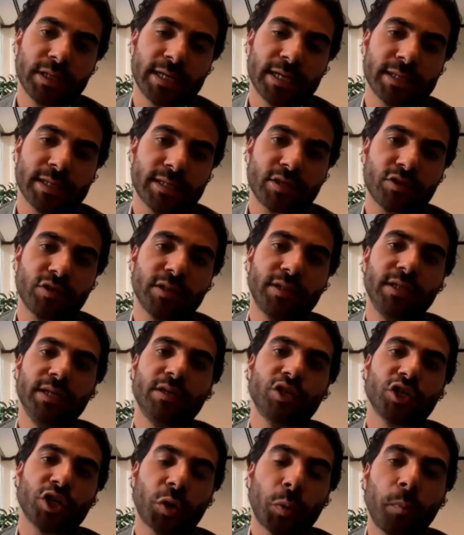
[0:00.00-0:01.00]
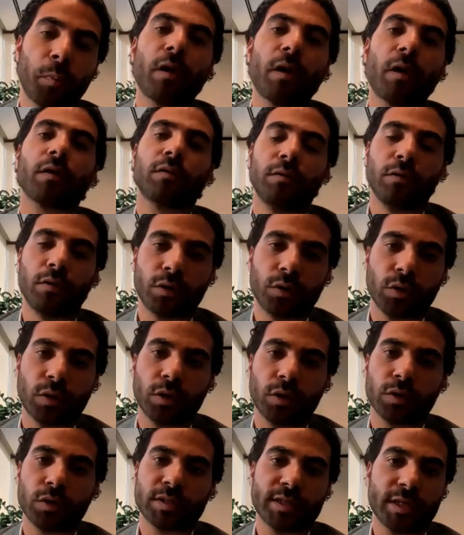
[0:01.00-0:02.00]
as a strategic partner to
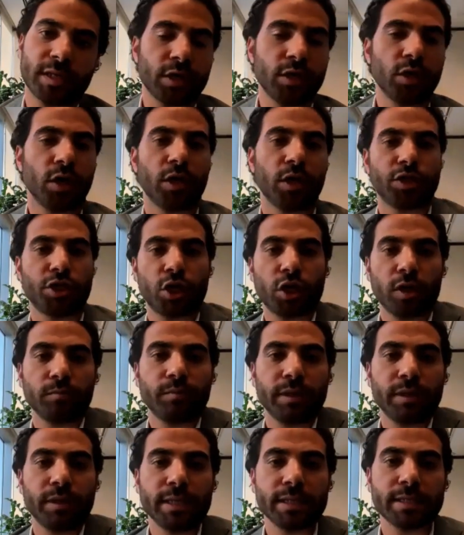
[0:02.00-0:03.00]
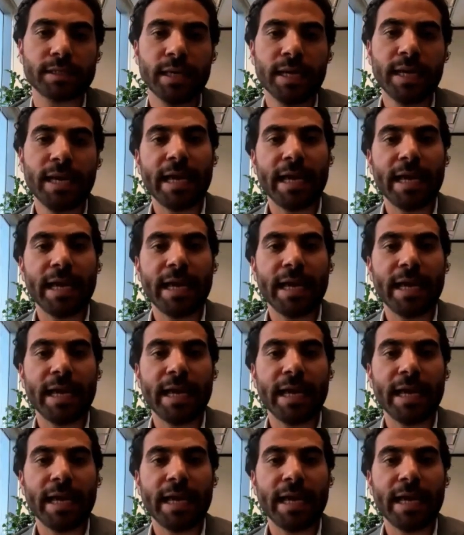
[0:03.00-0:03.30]
those technology companies